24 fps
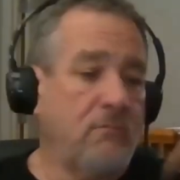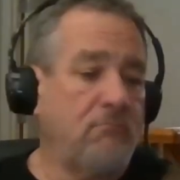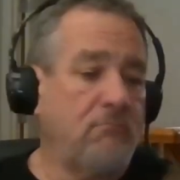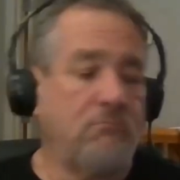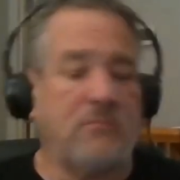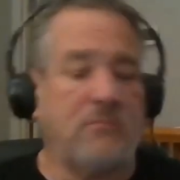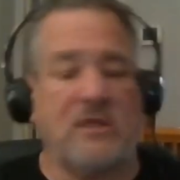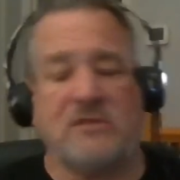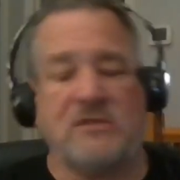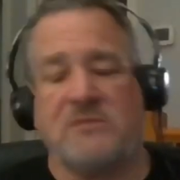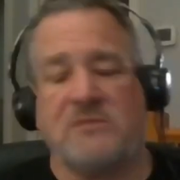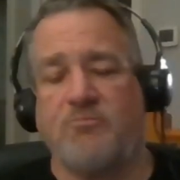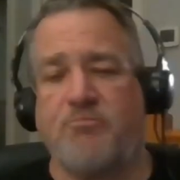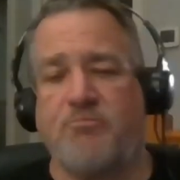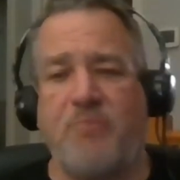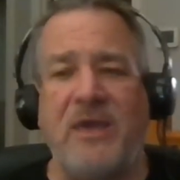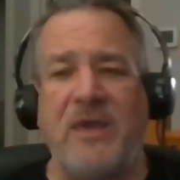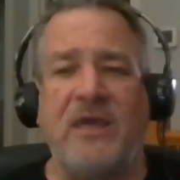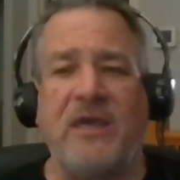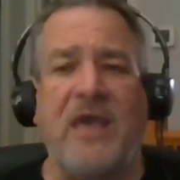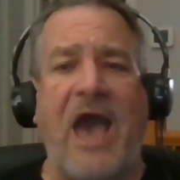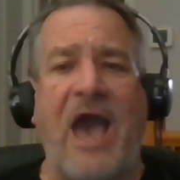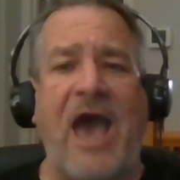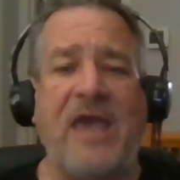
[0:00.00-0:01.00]
this
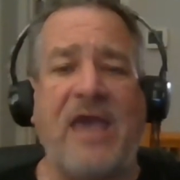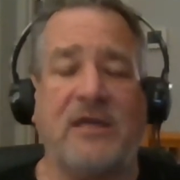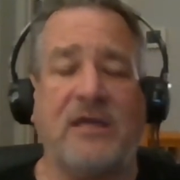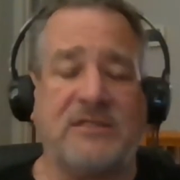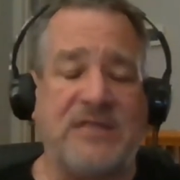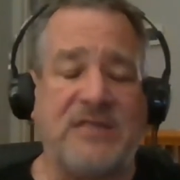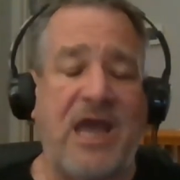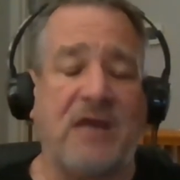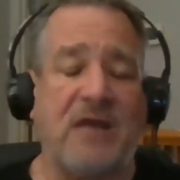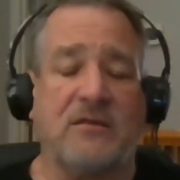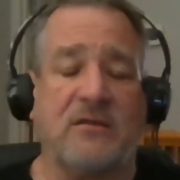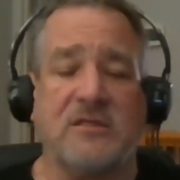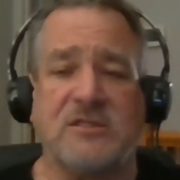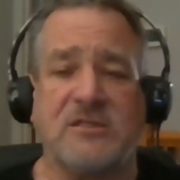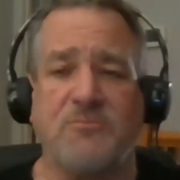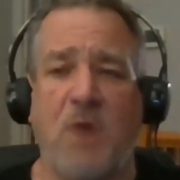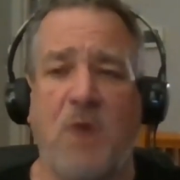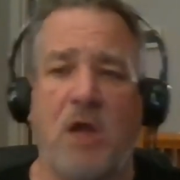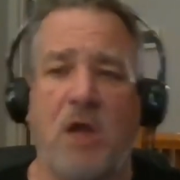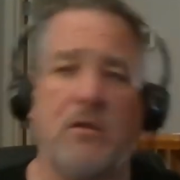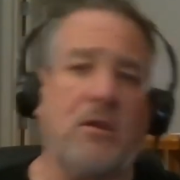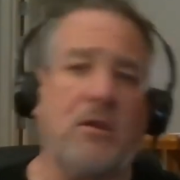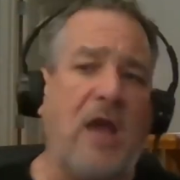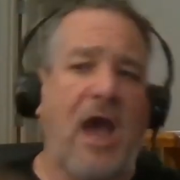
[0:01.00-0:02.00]
big guy attacked the
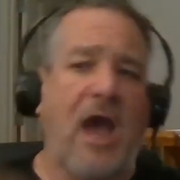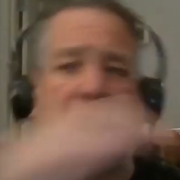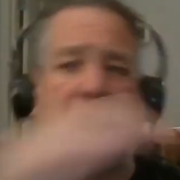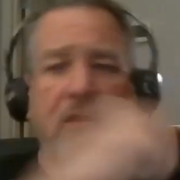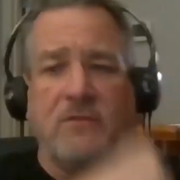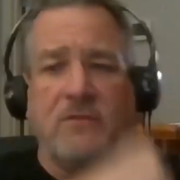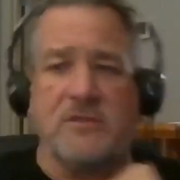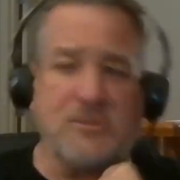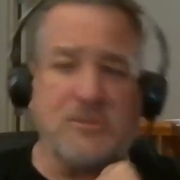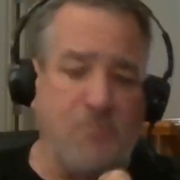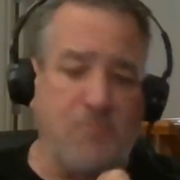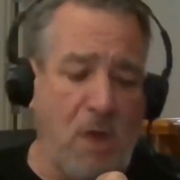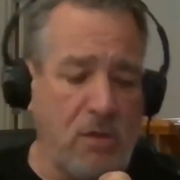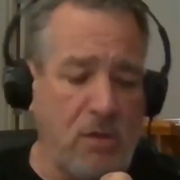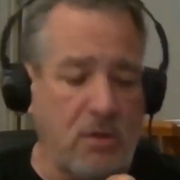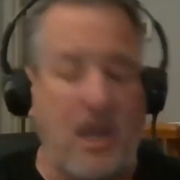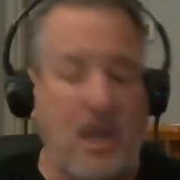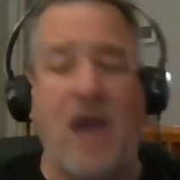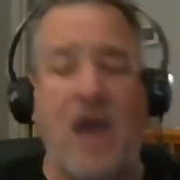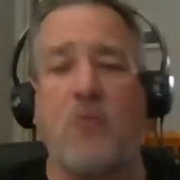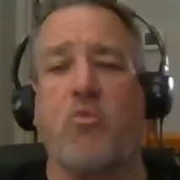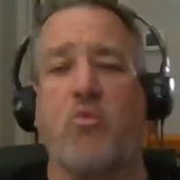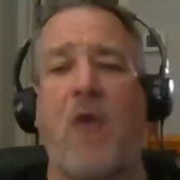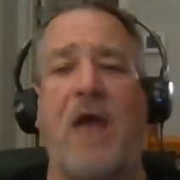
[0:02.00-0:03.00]
smaller guy, and the smaller
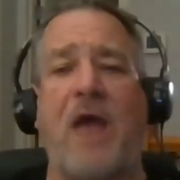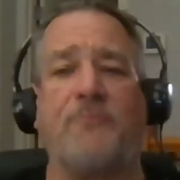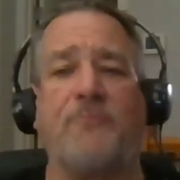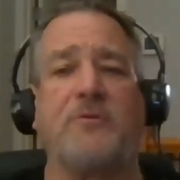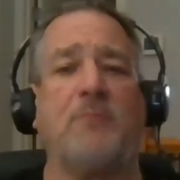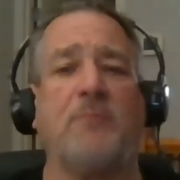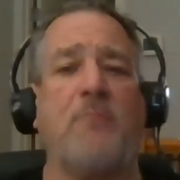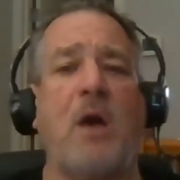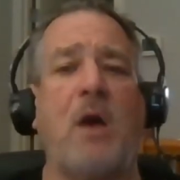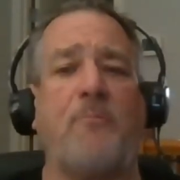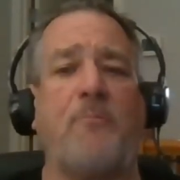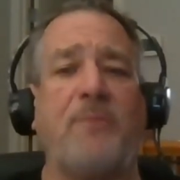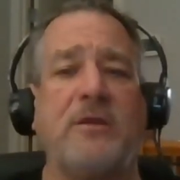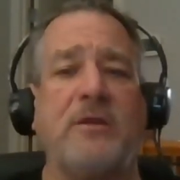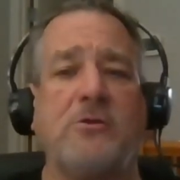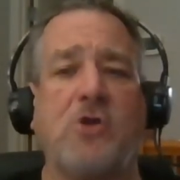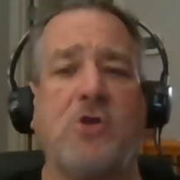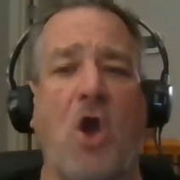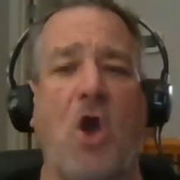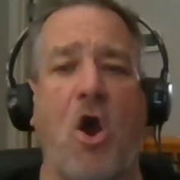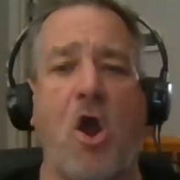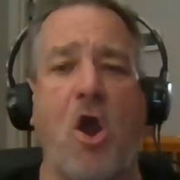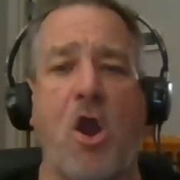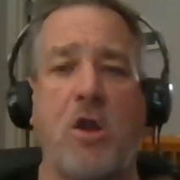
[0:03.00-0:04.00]
guy wrapped him up in
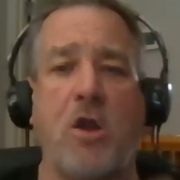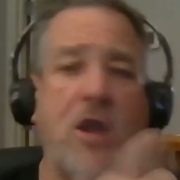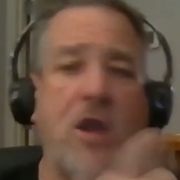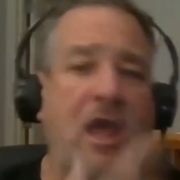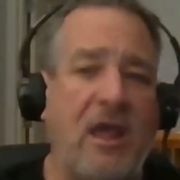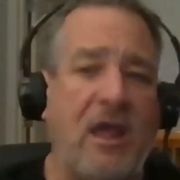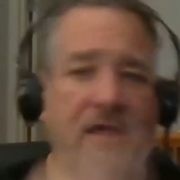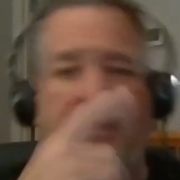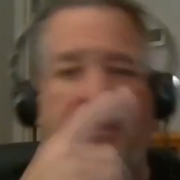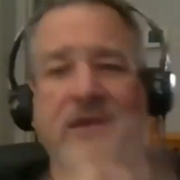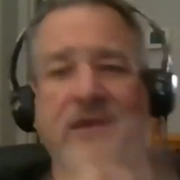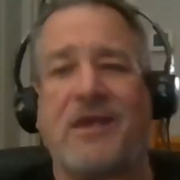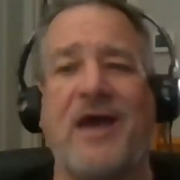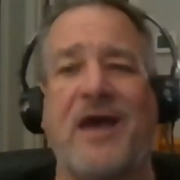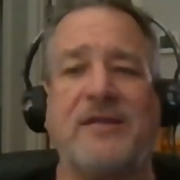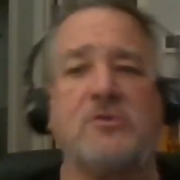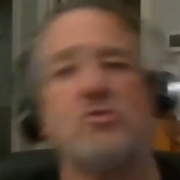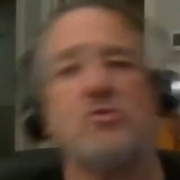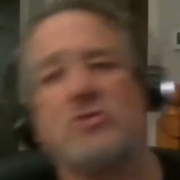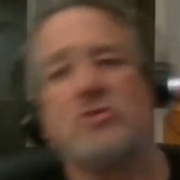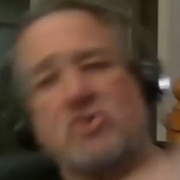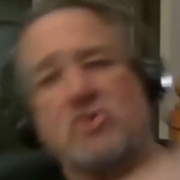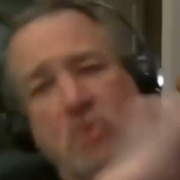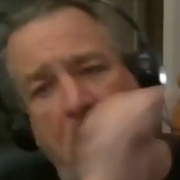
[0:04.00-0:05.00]
guard and then got
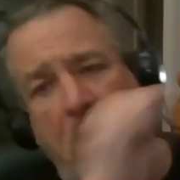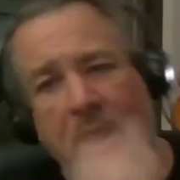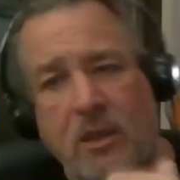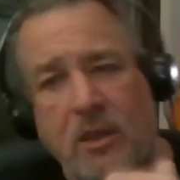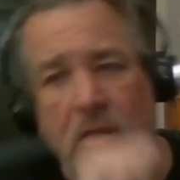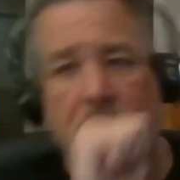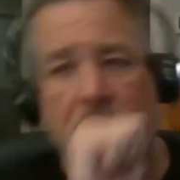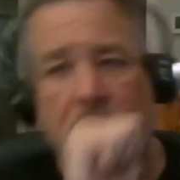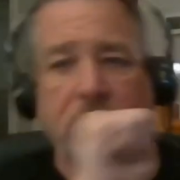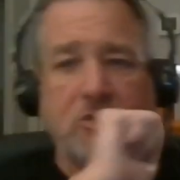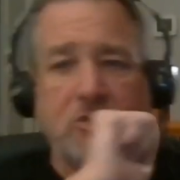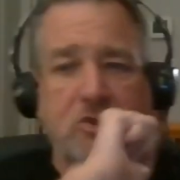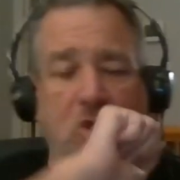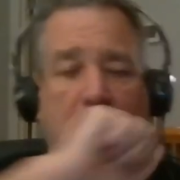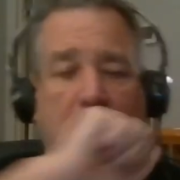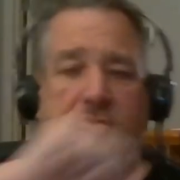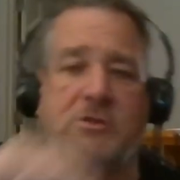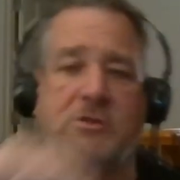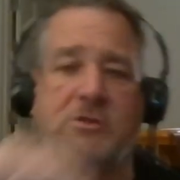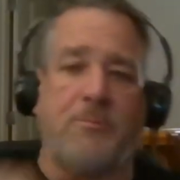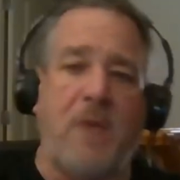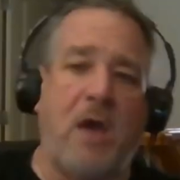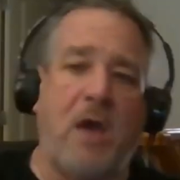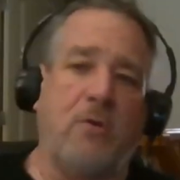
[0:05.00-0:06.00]
to a triangle and
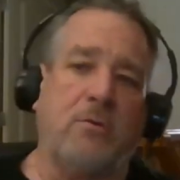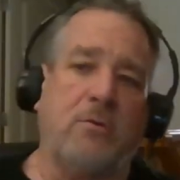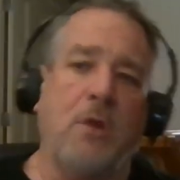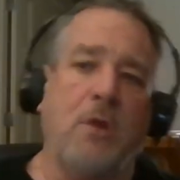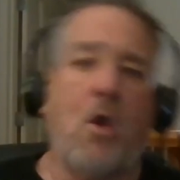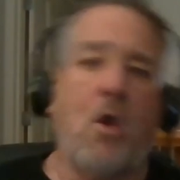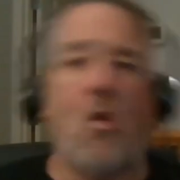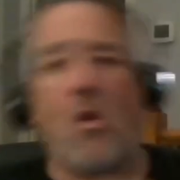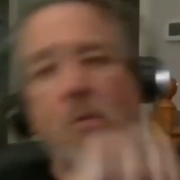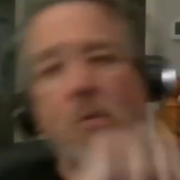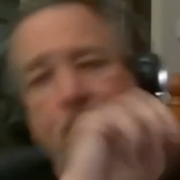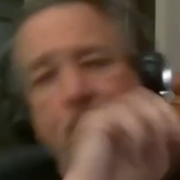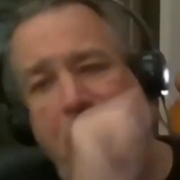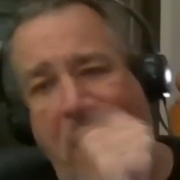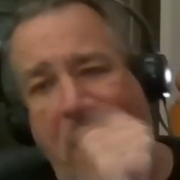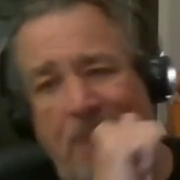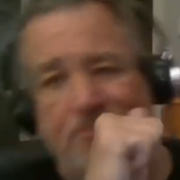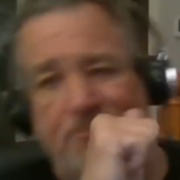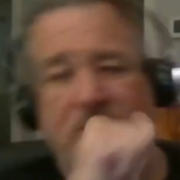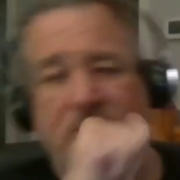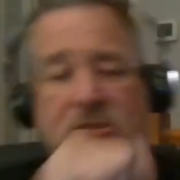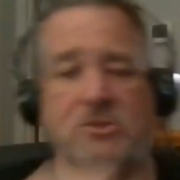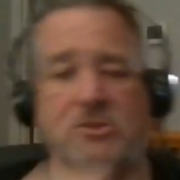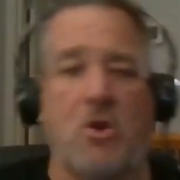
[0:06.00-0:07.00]
choked him out or
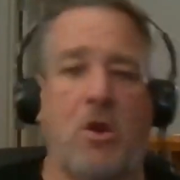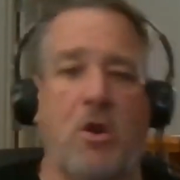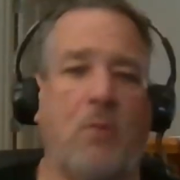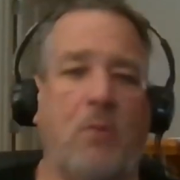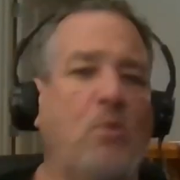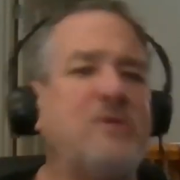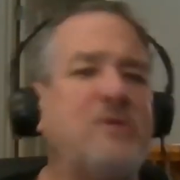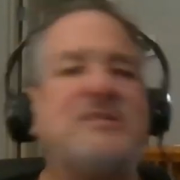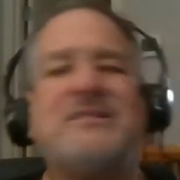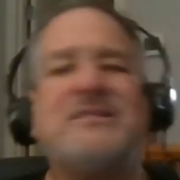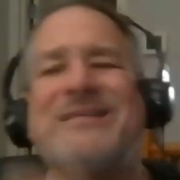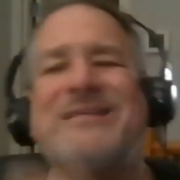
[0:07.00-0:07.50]
popped his arm. We see